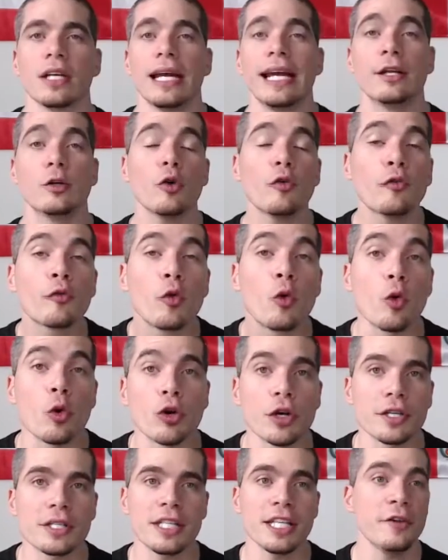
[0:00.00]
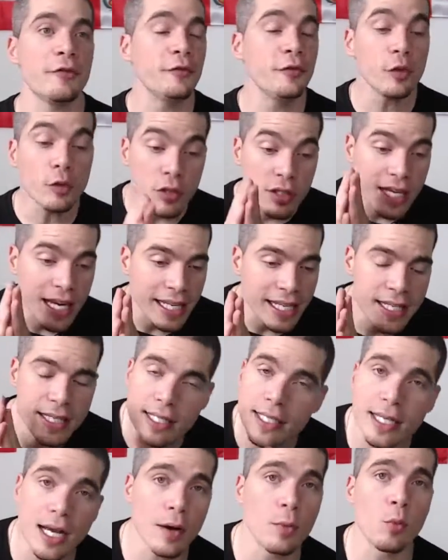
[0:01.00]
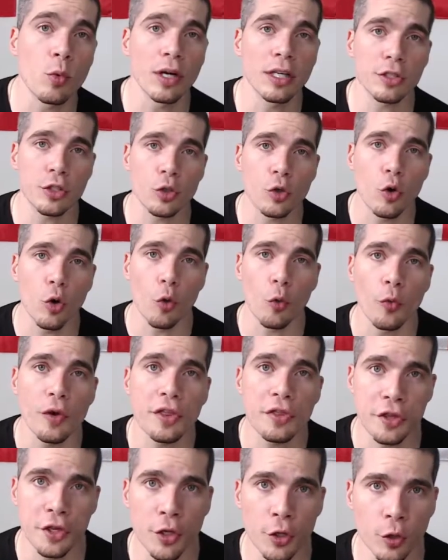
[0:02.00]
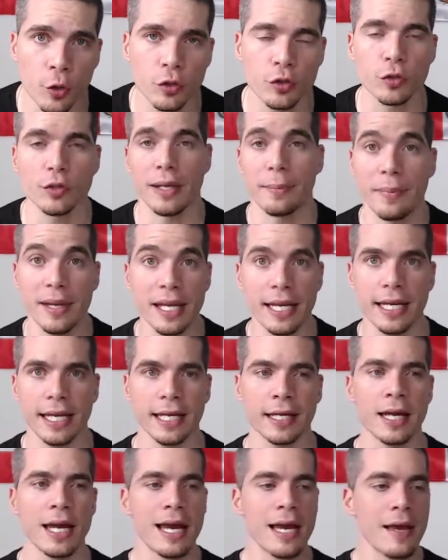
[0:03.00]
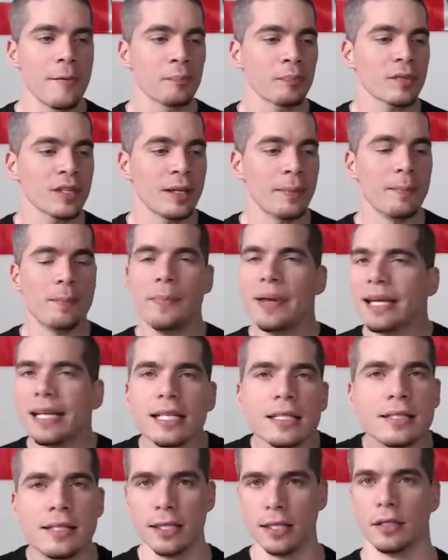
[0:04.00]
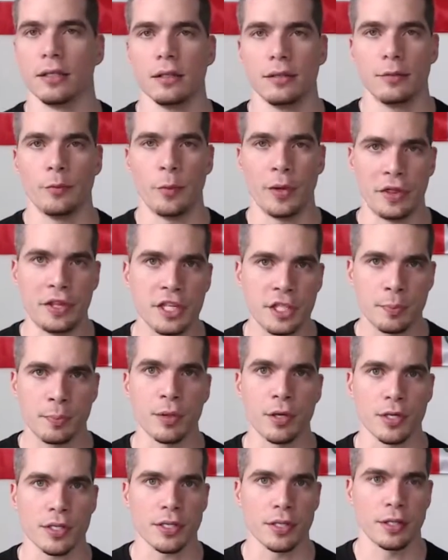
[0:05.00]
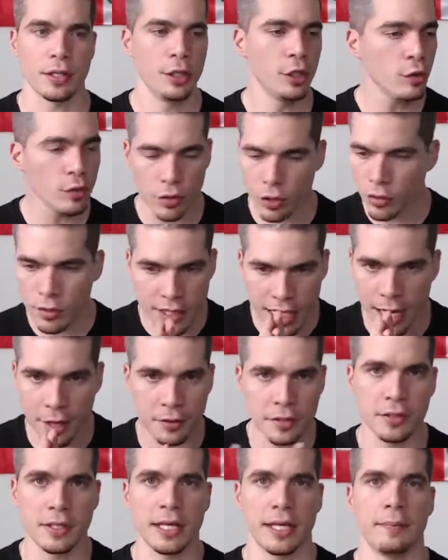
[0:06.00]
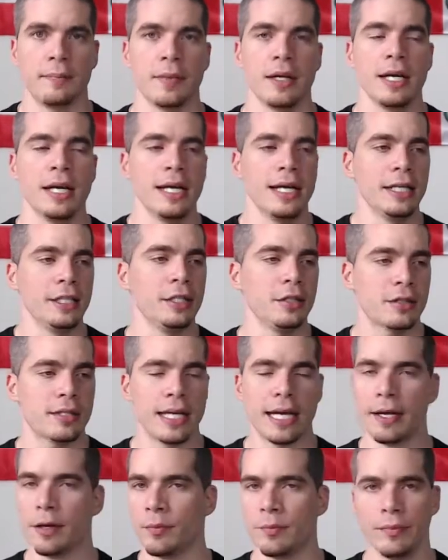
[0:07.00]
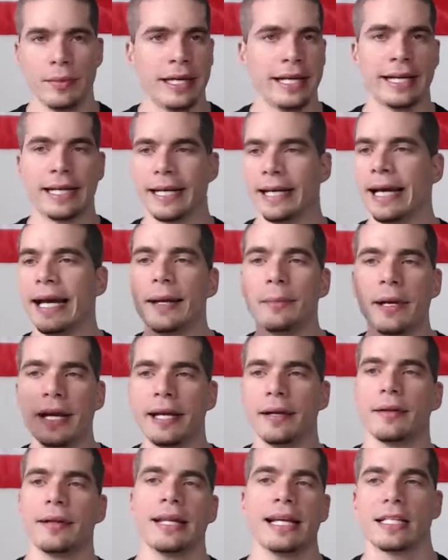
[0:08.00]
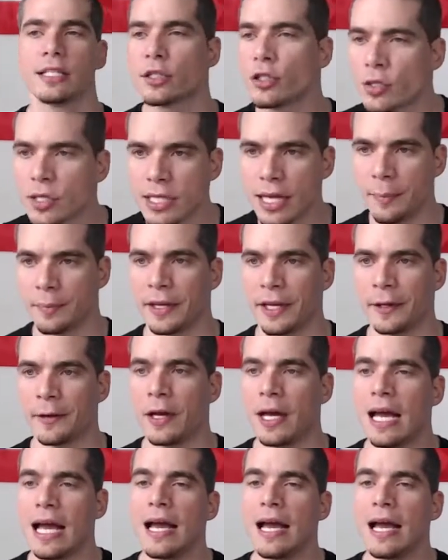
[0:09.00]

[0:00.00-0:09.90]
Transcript: And of course, if you're taking someone to go with you to the meeting, make a deal with this person. You tell to them. You tell them like, hey man, let's do something.